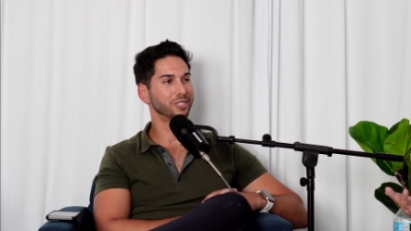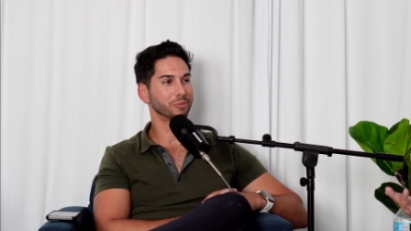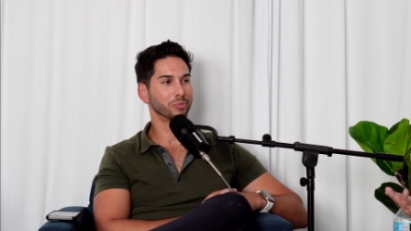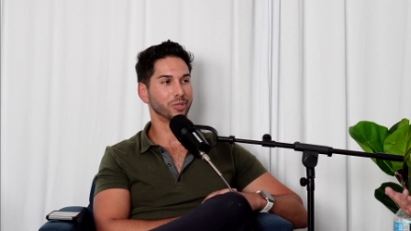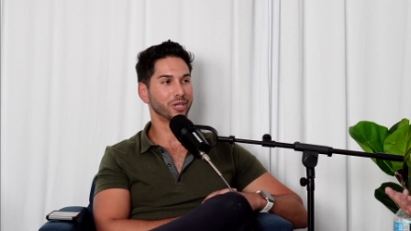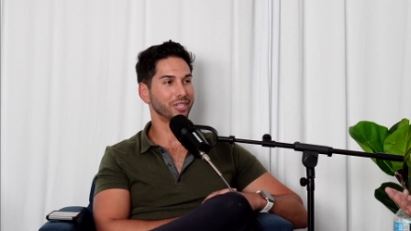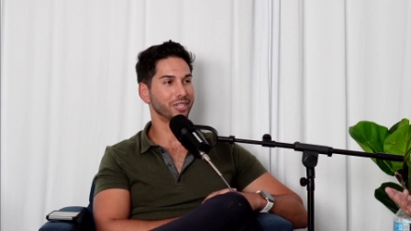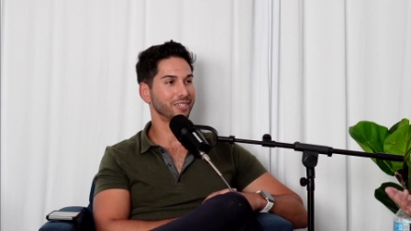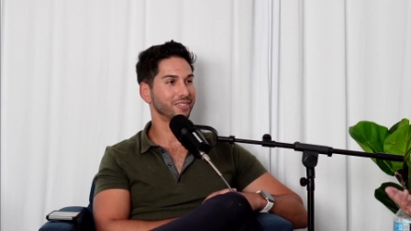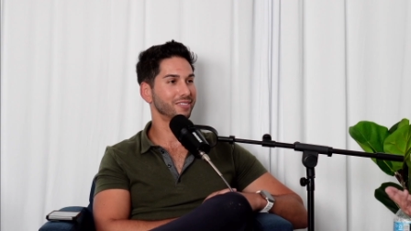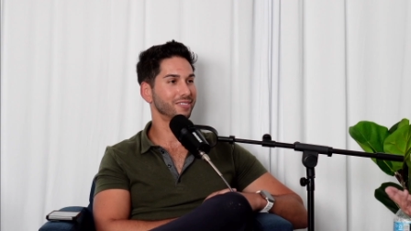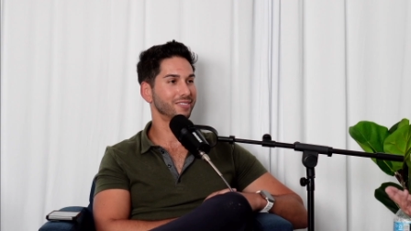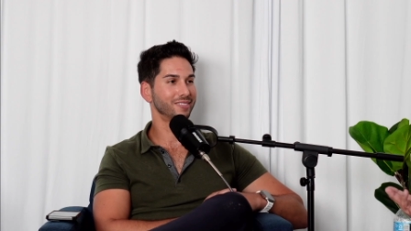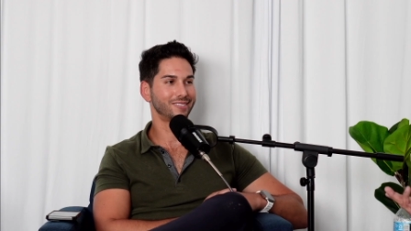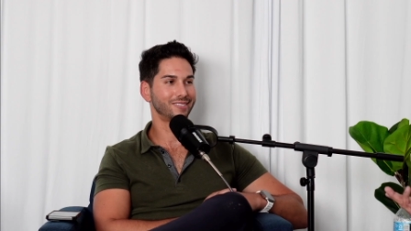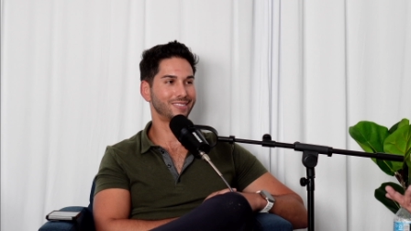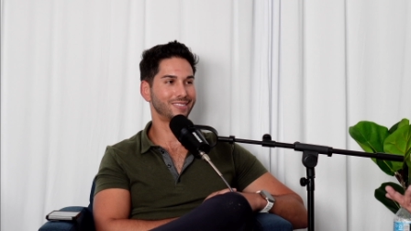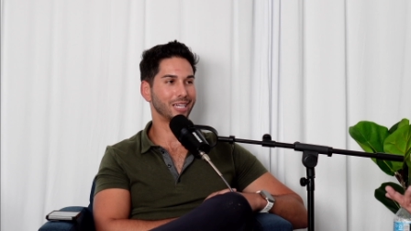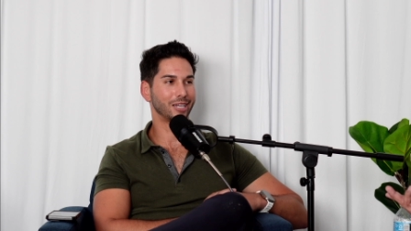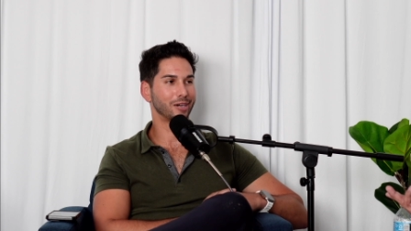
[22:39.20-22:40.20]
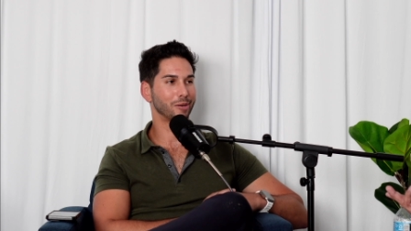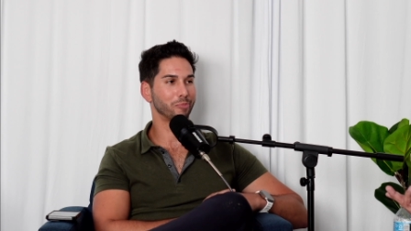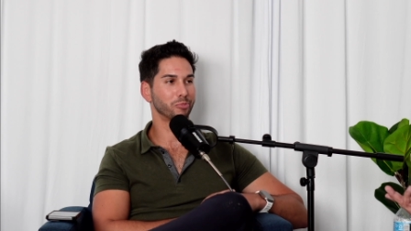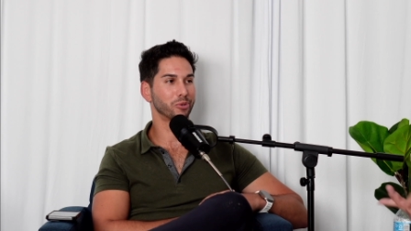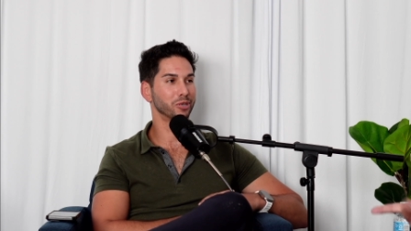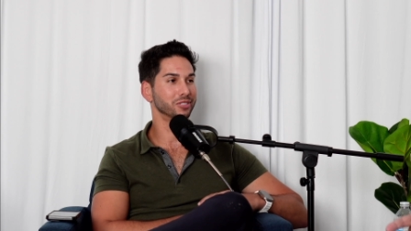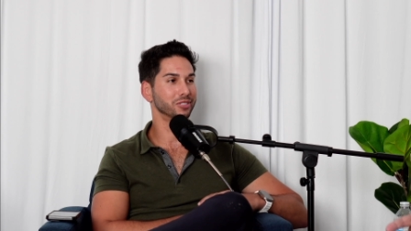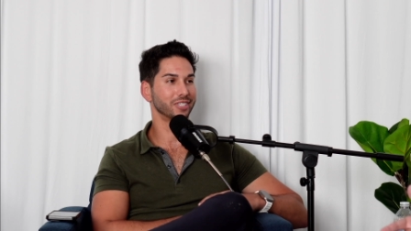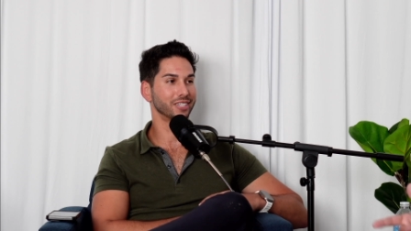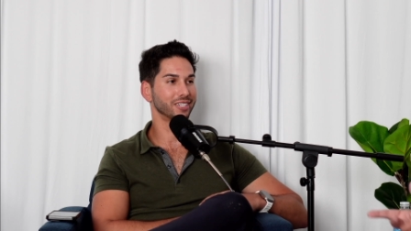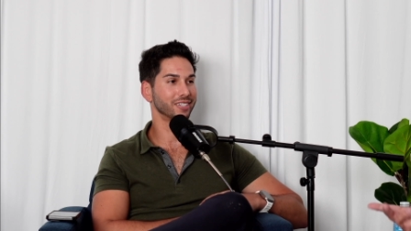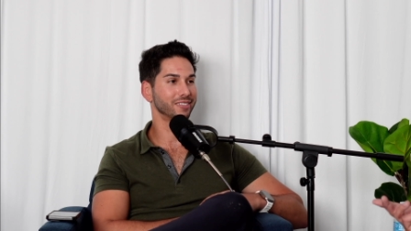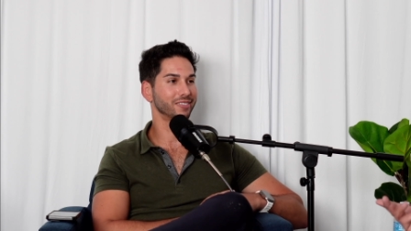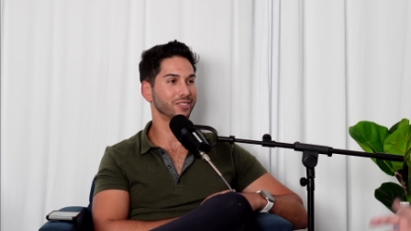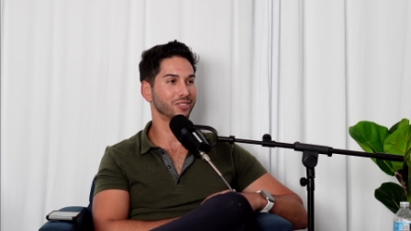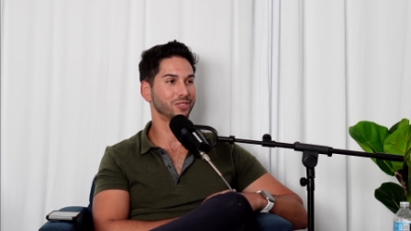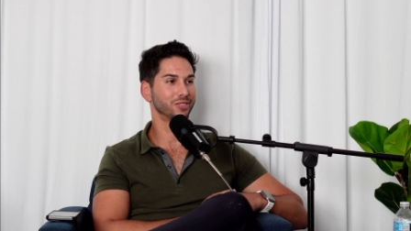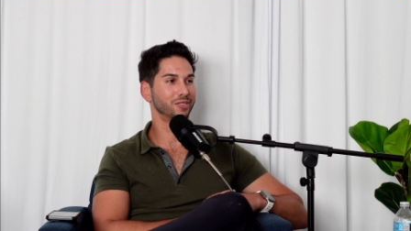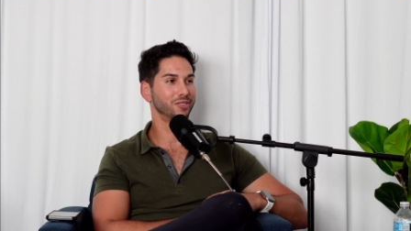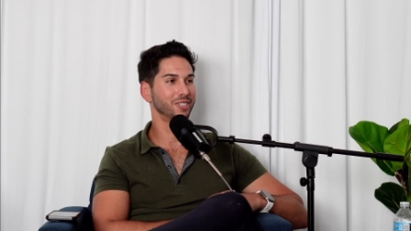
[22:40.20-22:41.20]
money, it's not printing it. They're
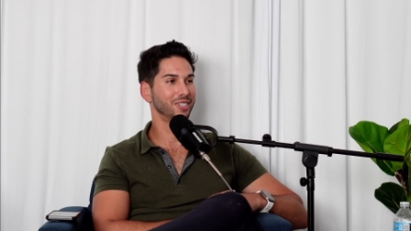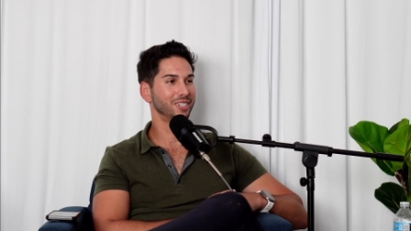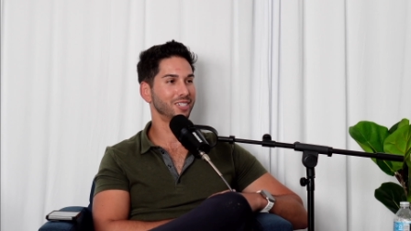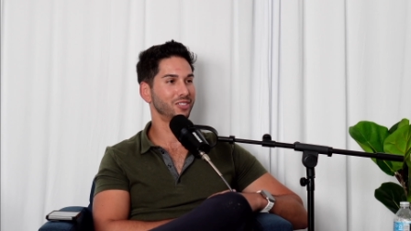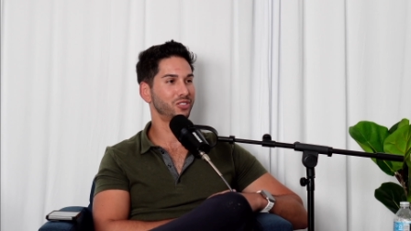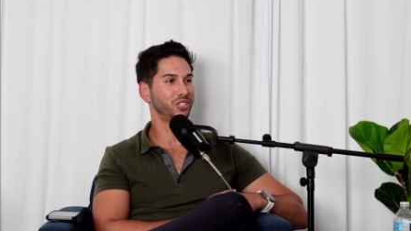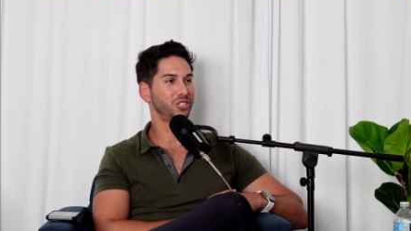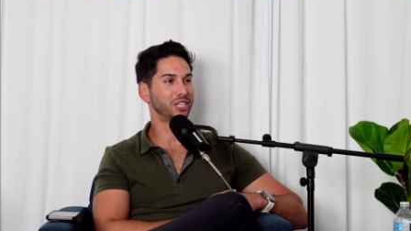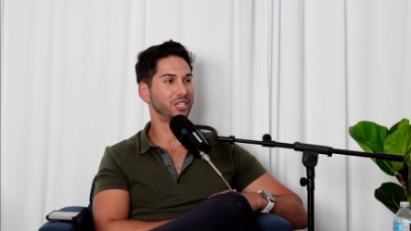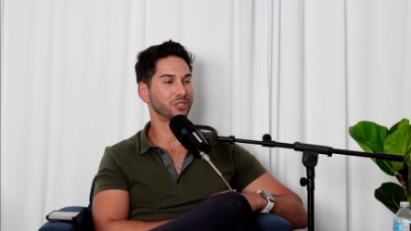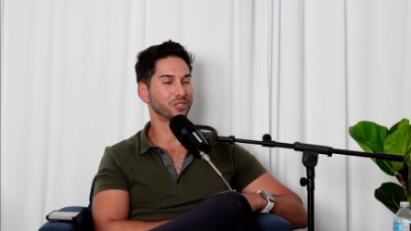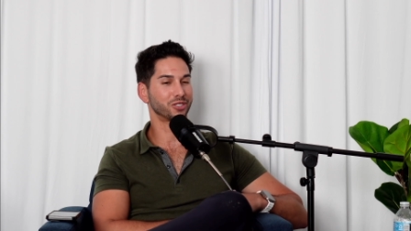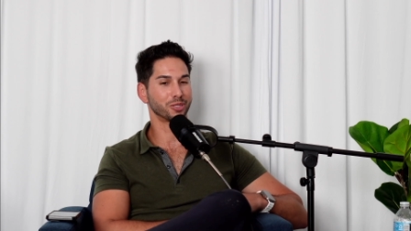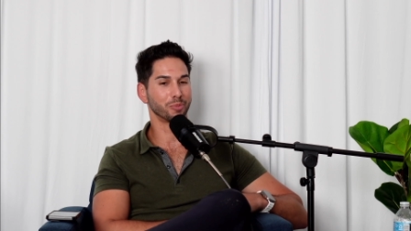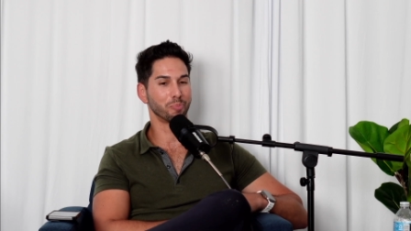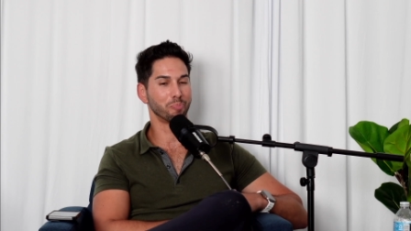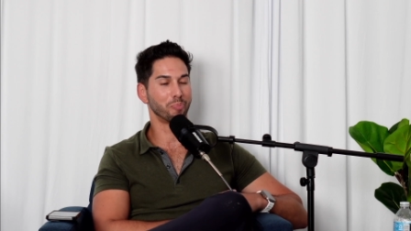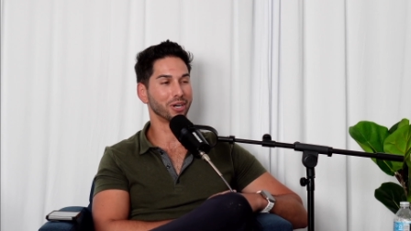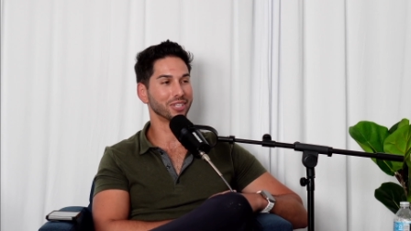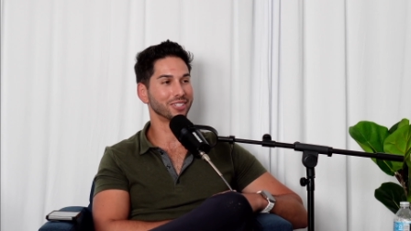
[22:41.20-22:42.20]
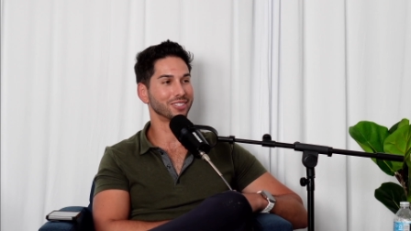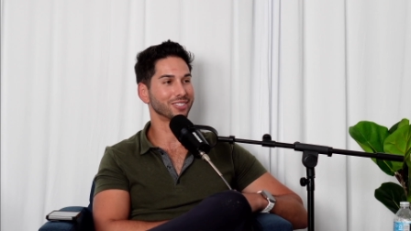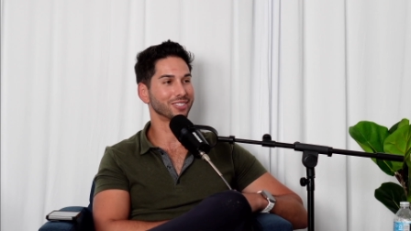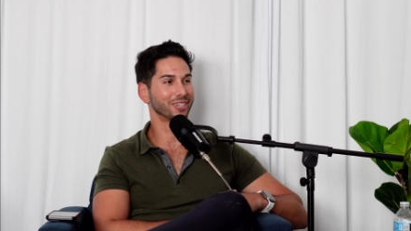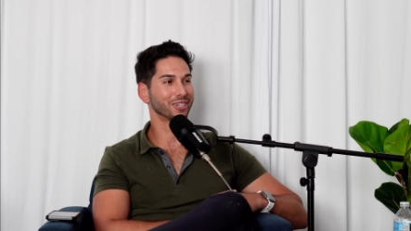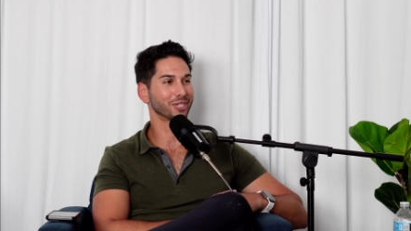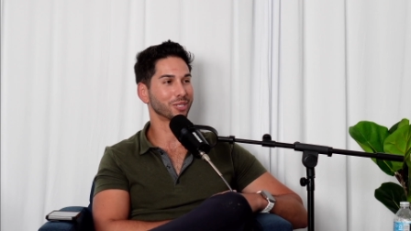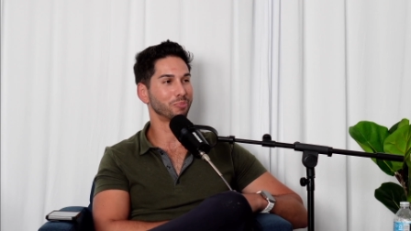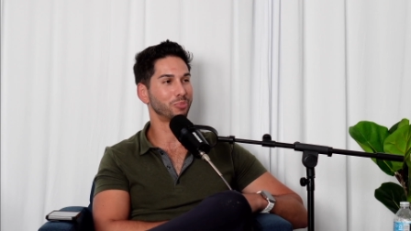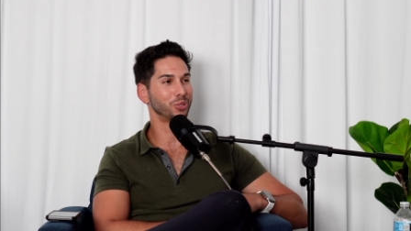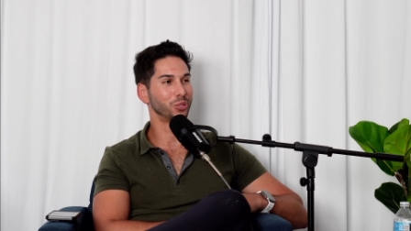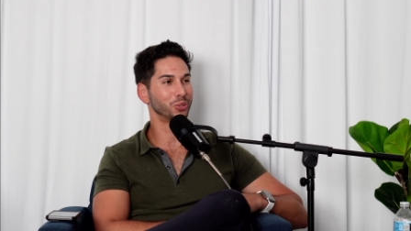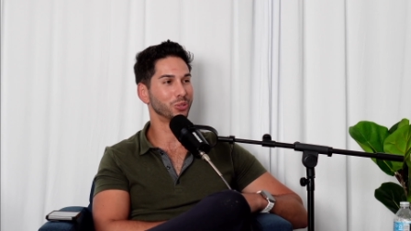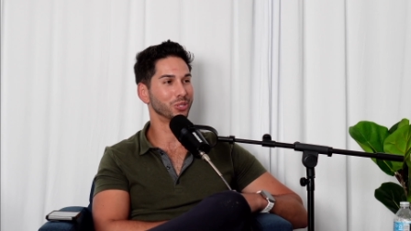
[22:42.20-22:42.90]
changing some buttons on a computer.